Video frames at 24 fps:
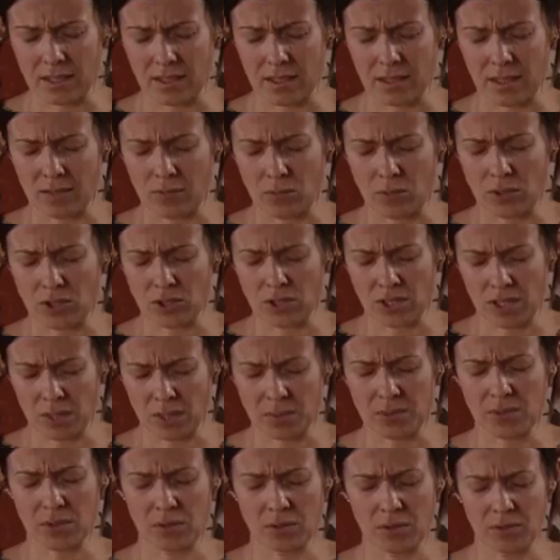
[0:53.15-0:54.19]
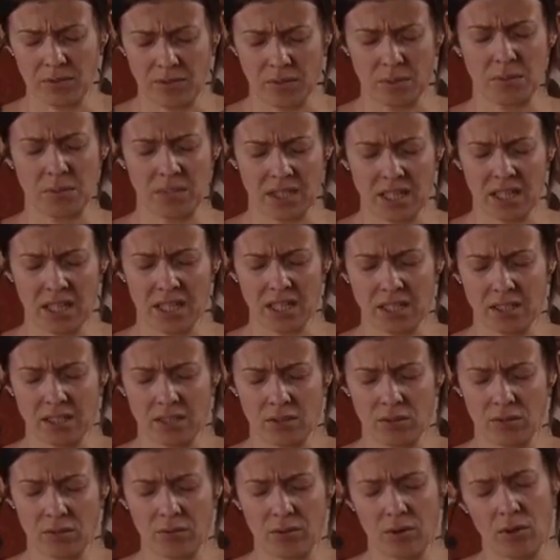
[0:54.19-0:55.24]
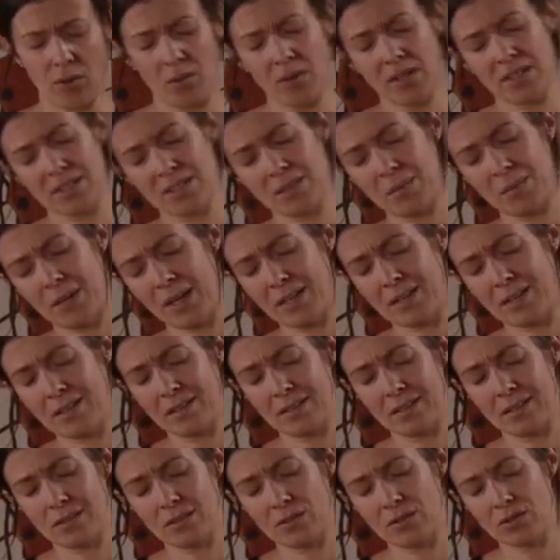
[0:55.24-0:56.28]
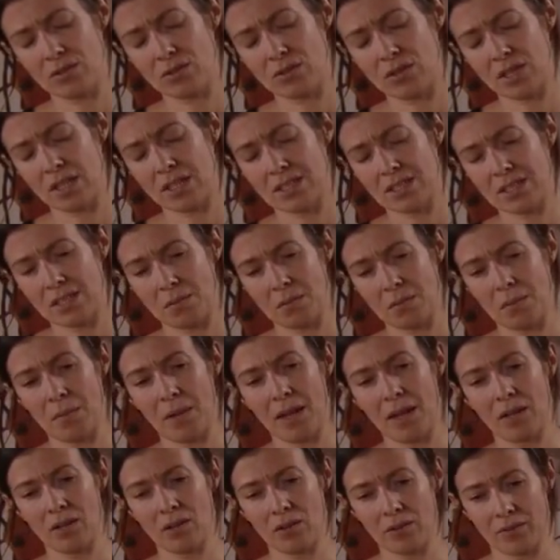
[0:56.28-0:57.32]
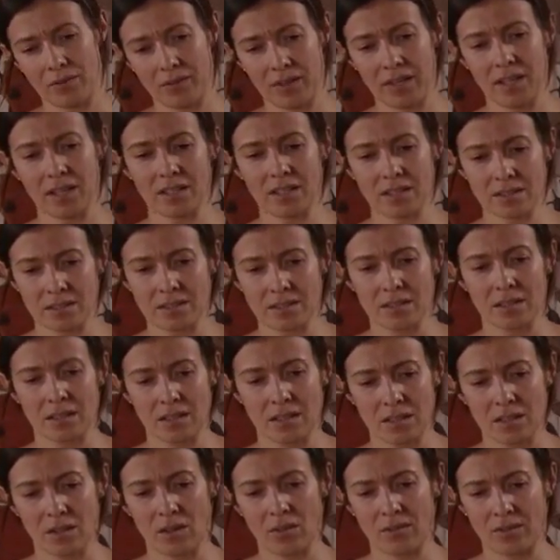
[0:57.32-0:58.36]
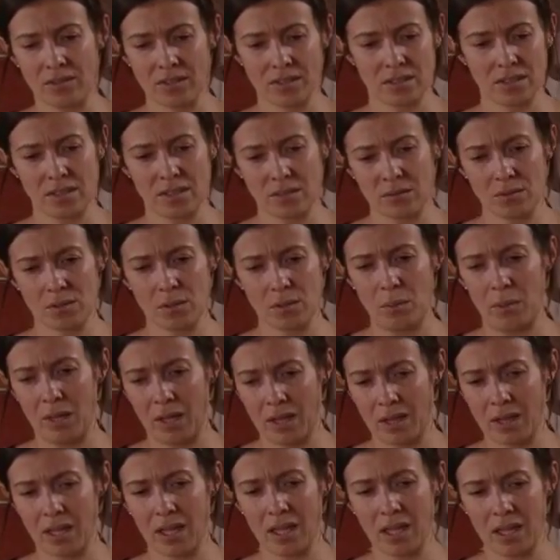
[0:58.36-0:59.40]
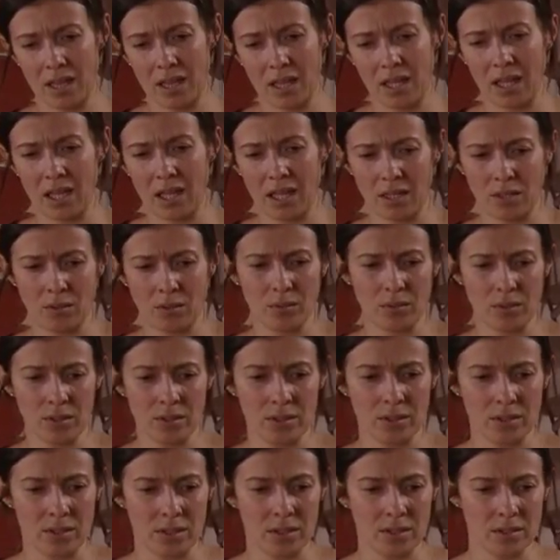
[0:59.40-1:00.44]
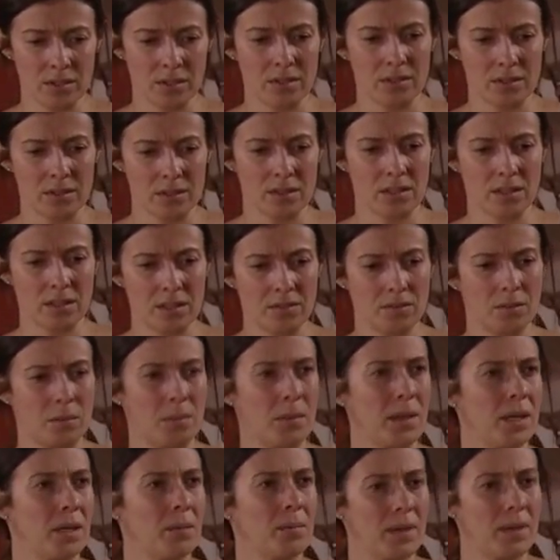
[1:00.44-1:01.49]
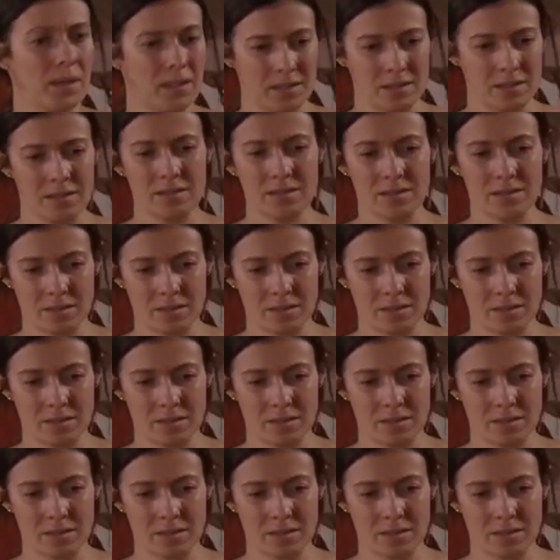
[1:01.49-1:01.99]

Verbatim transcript: I'd watched an episode of Family Guy. No four went to bed. Just trying to take my mind off things. Obviously, there was a bit of that in there, you know, the, the clever baby. Yeah.